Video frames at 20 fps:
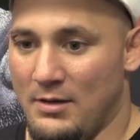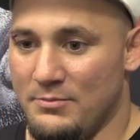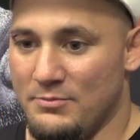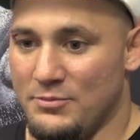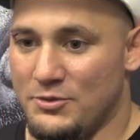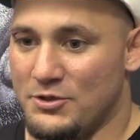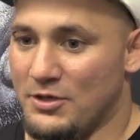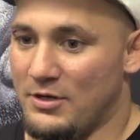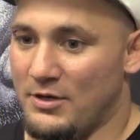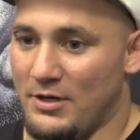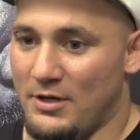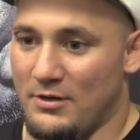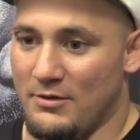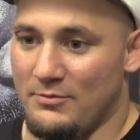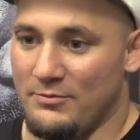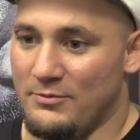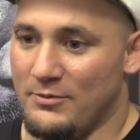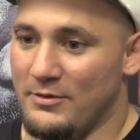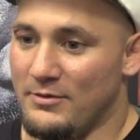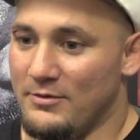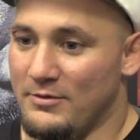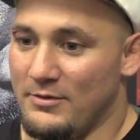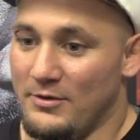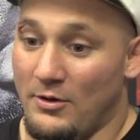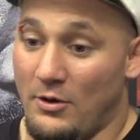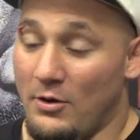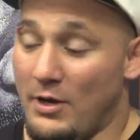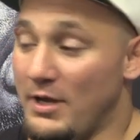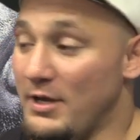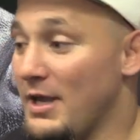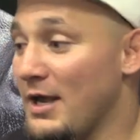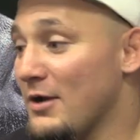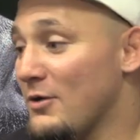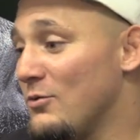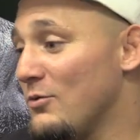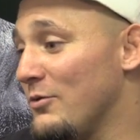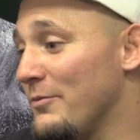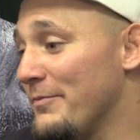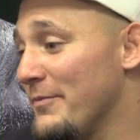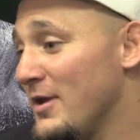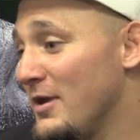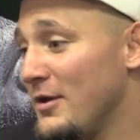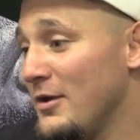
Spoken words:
Sure, you know, cool.